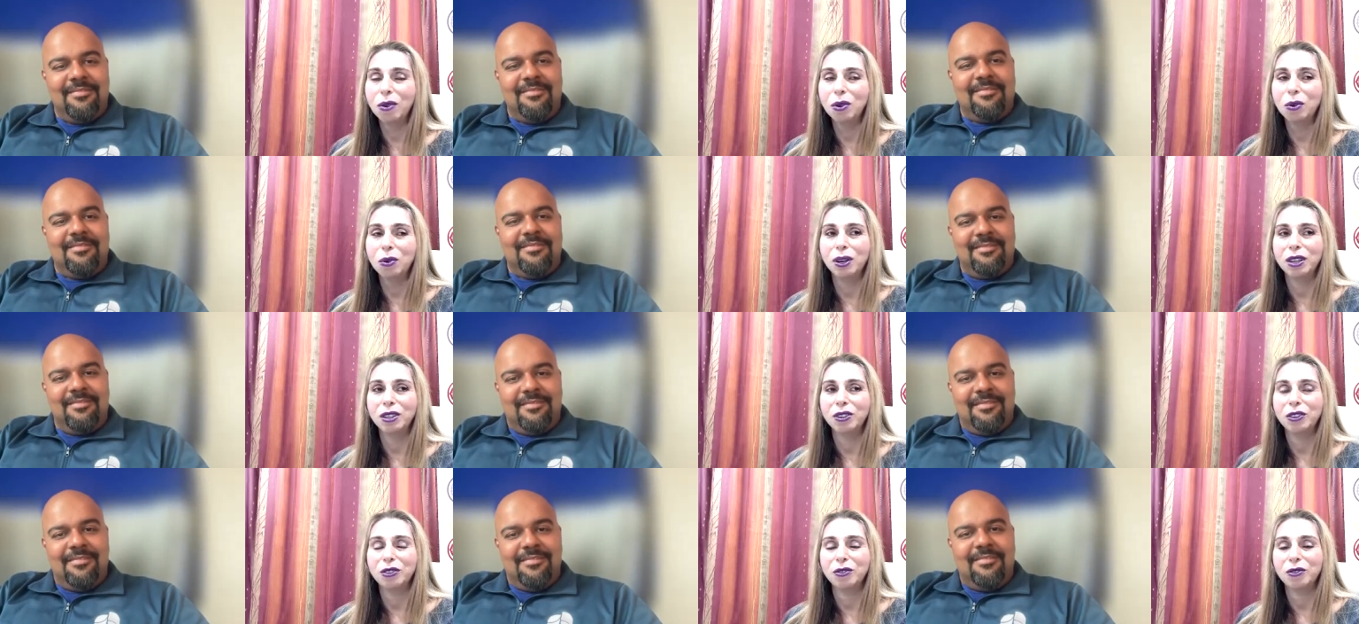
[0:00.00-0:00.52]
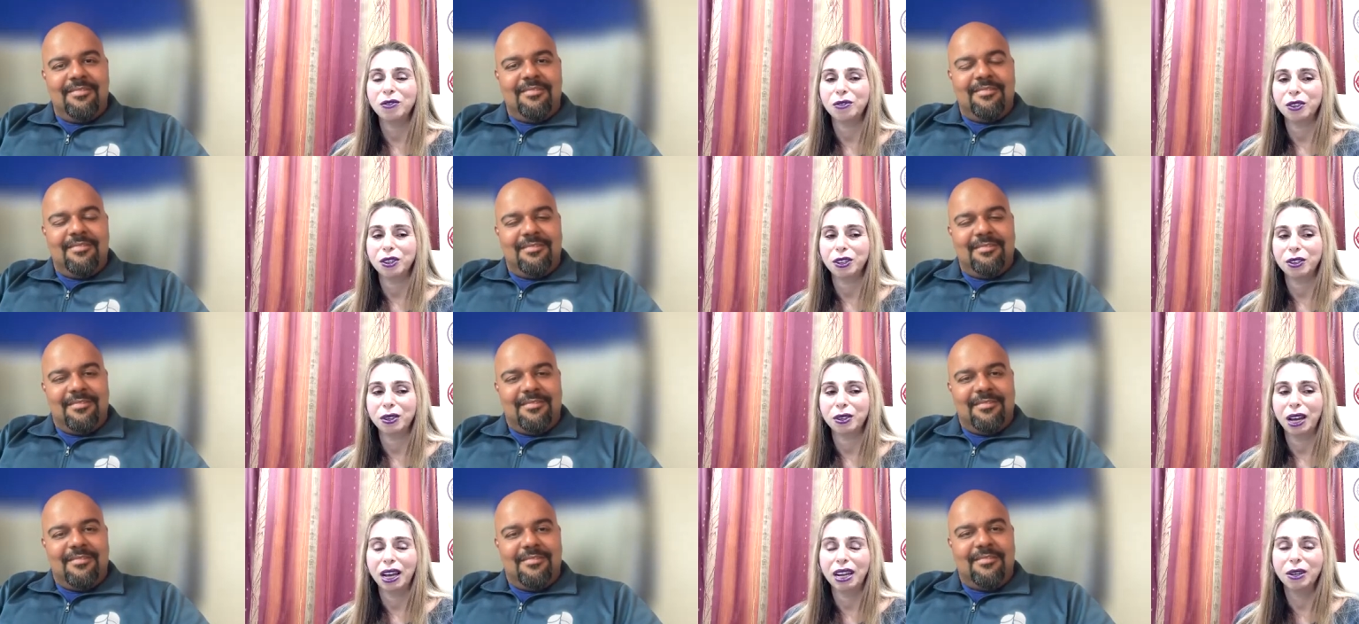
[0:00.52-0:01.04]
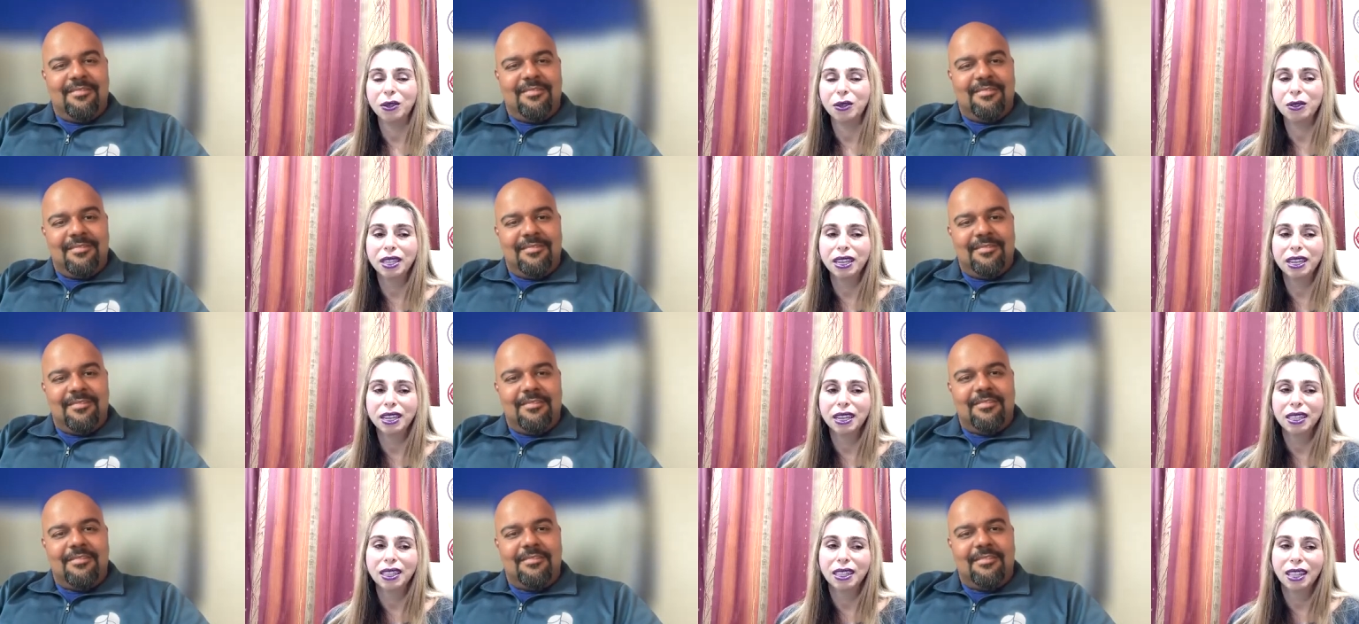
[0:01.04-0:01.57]
Speaker 1: one question for you. I don't
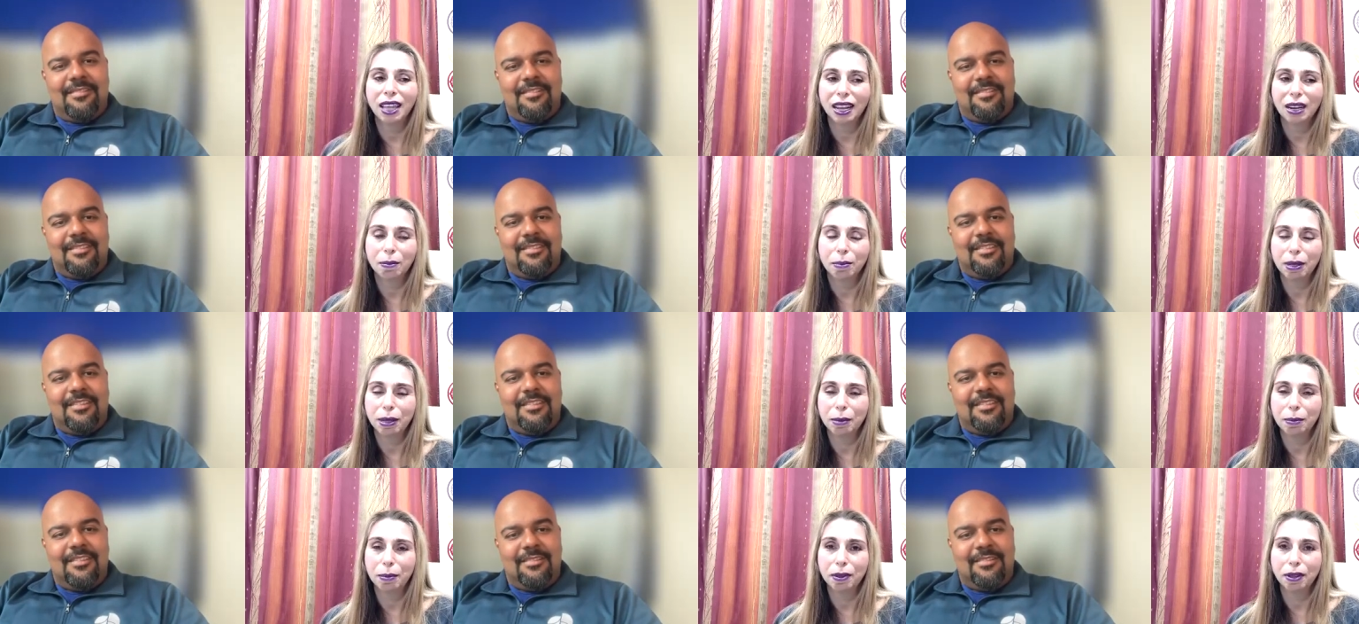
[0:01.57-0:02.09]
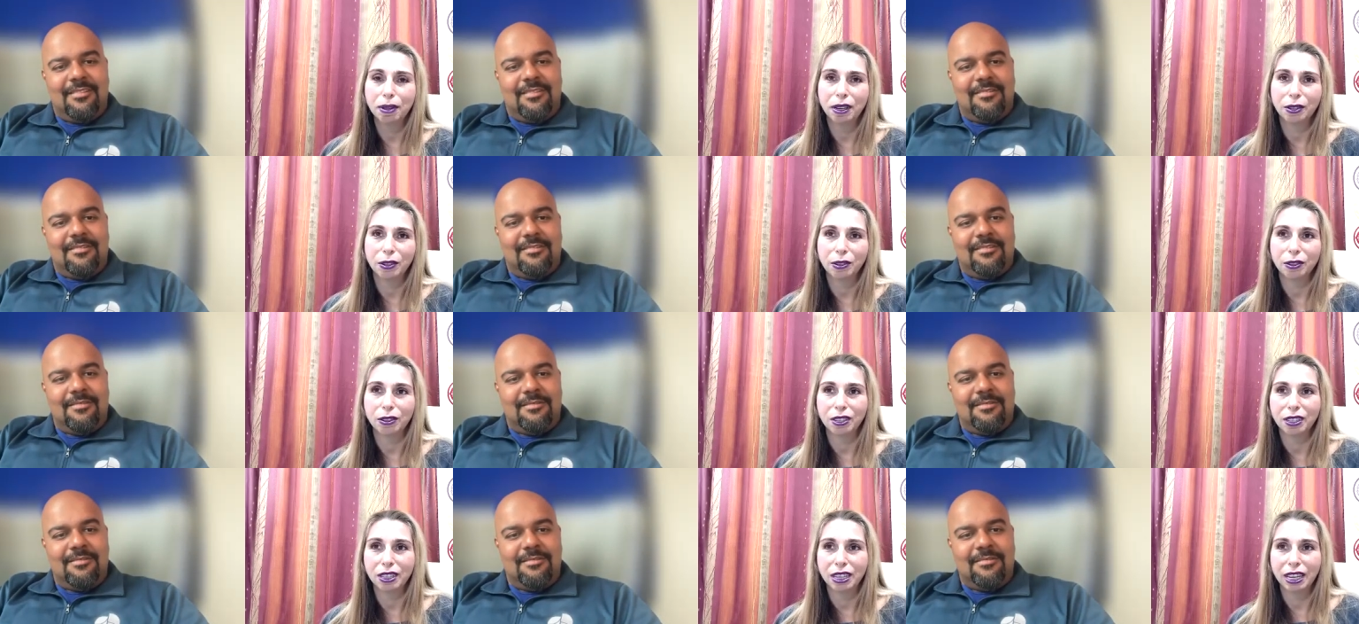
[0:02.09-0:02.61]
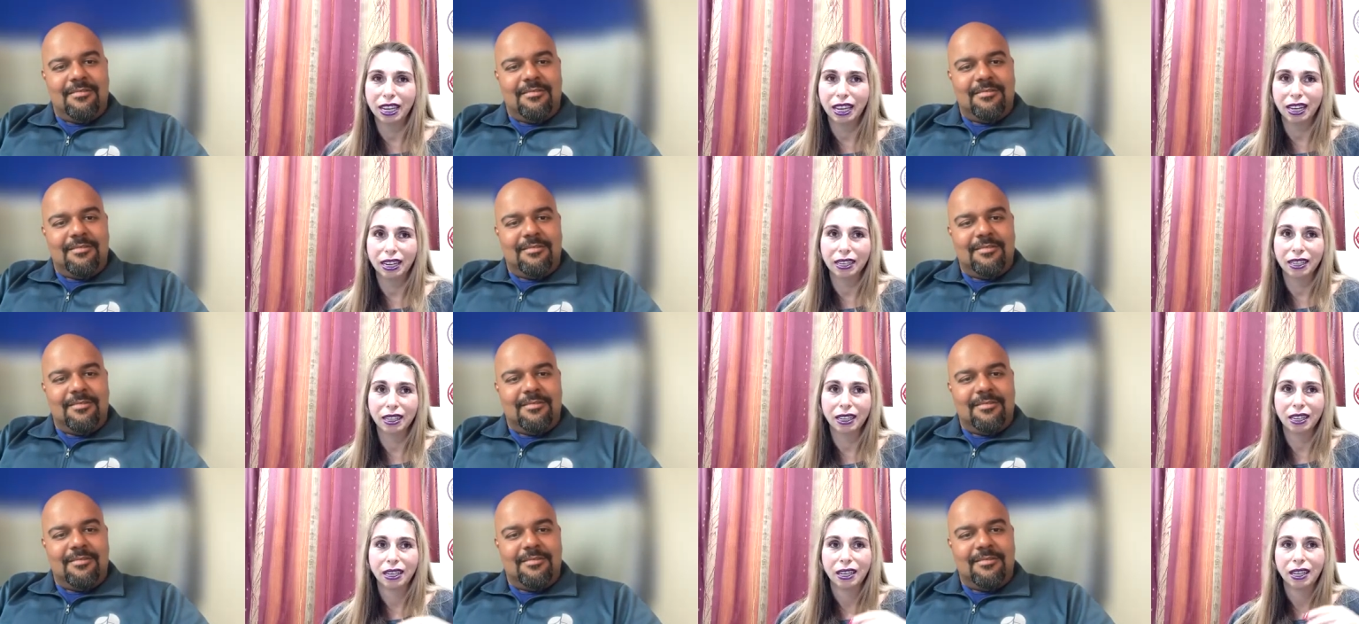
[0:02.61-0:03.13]
think a lot of people understand,